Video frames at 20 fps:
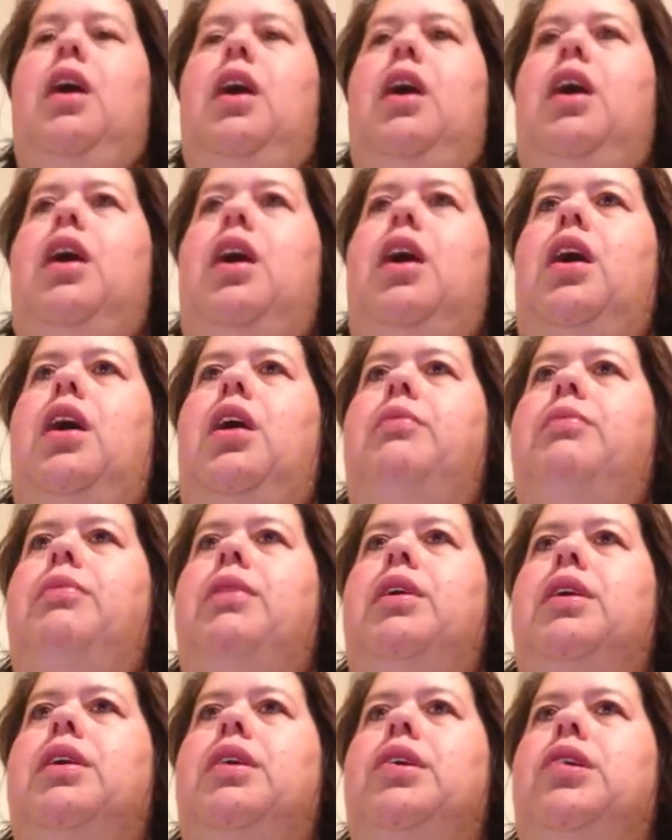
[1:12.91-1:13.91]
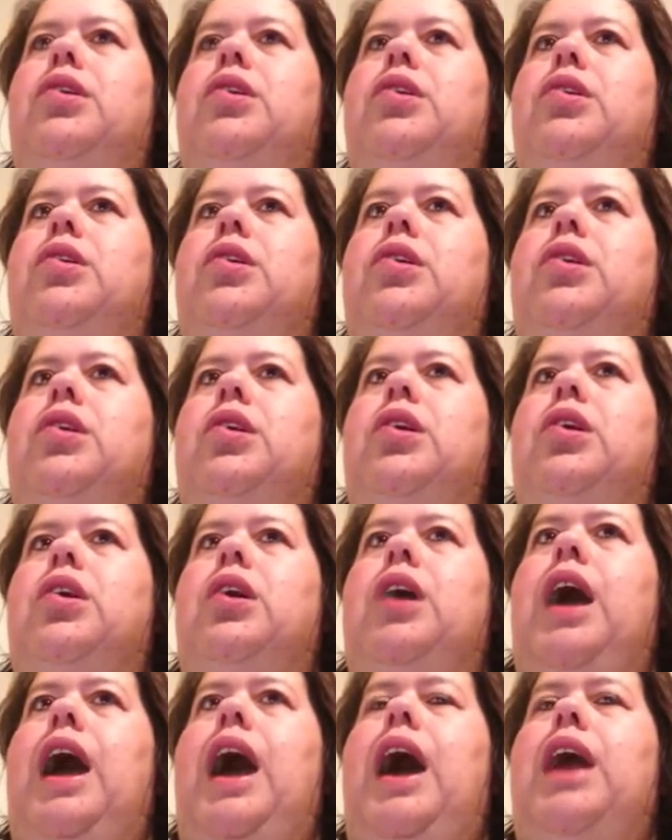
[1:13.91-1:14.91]
um,
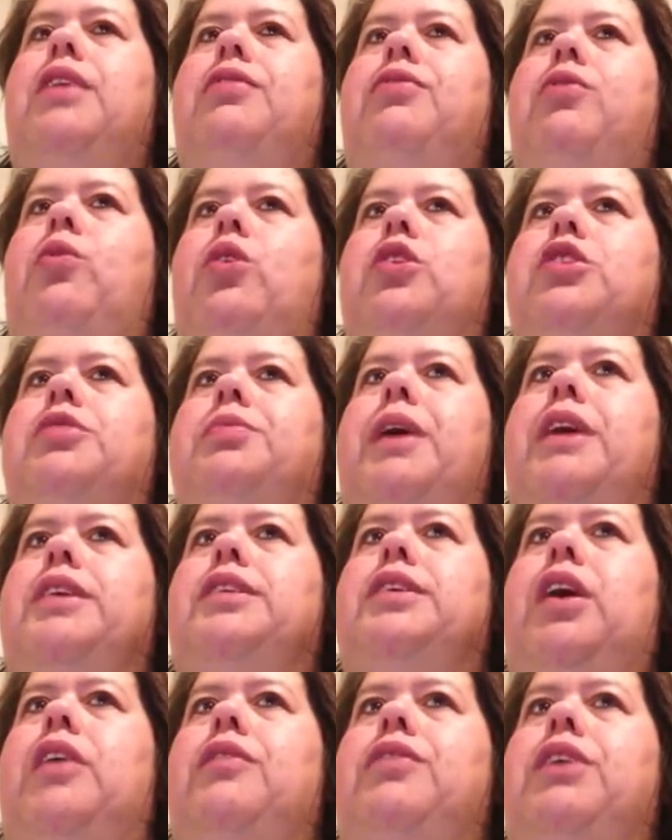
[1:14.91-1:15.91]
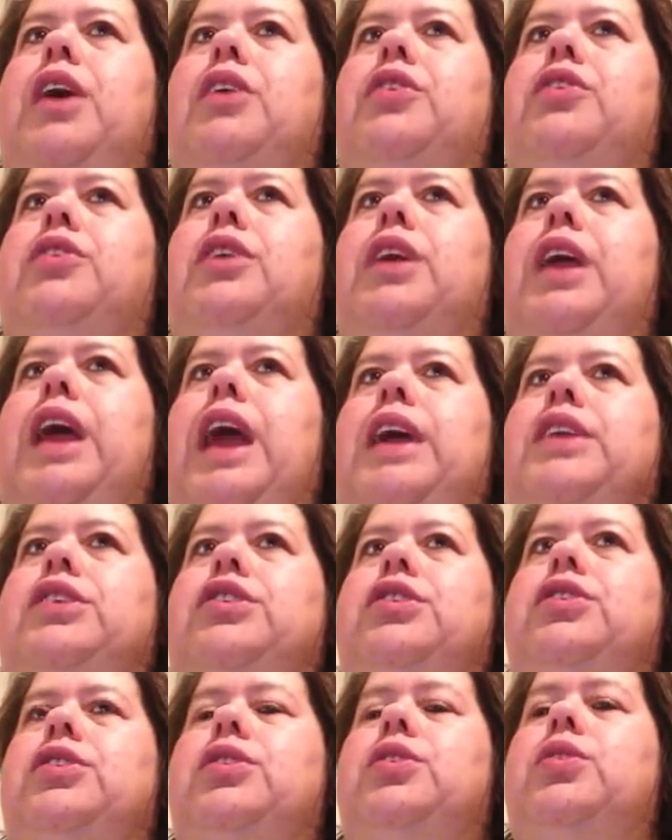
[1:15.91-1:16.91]
had to force myself yesterday
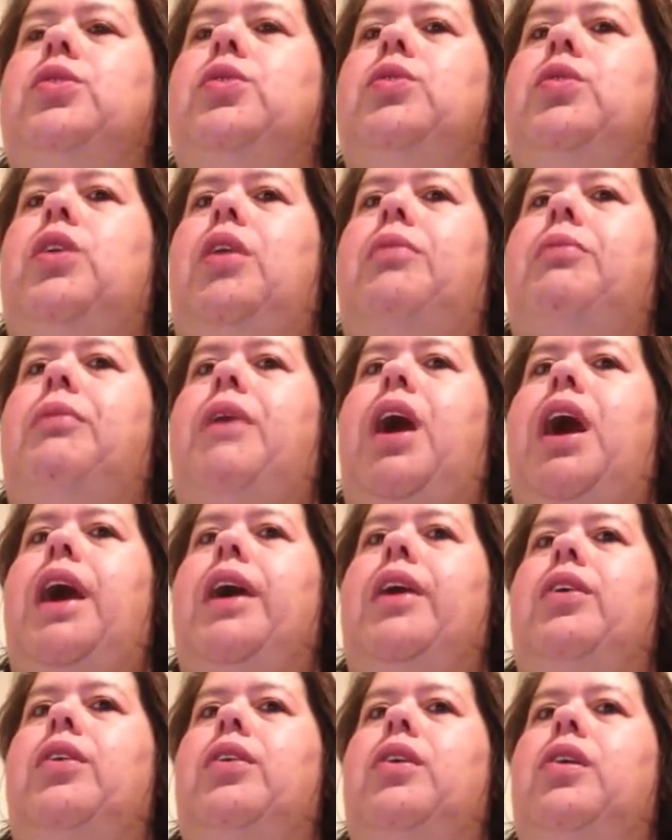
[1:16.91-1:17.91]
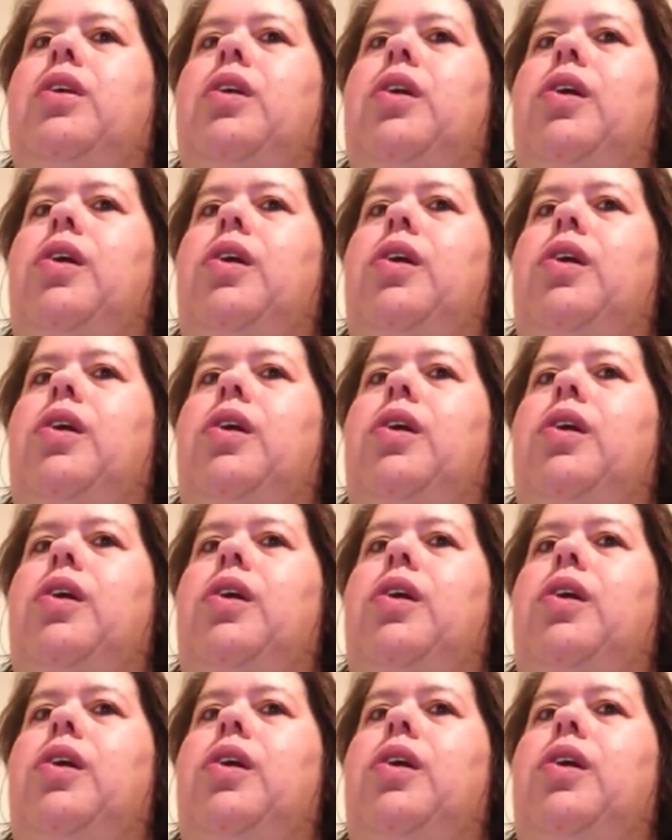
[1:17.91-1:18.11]
to do a mile.